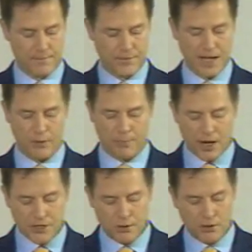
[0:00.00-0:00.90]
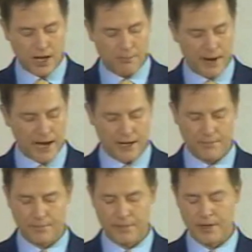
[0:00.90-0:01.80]
Our party will come back.
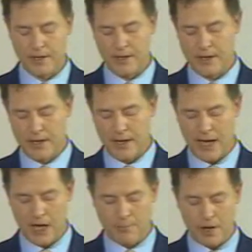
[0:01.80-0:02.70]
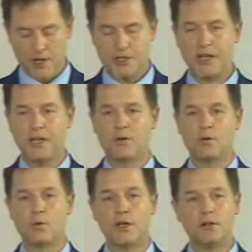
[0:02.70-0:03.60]
Our party
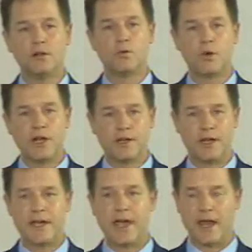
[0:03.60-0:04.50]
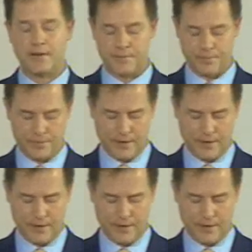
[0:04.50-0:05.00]
will win again.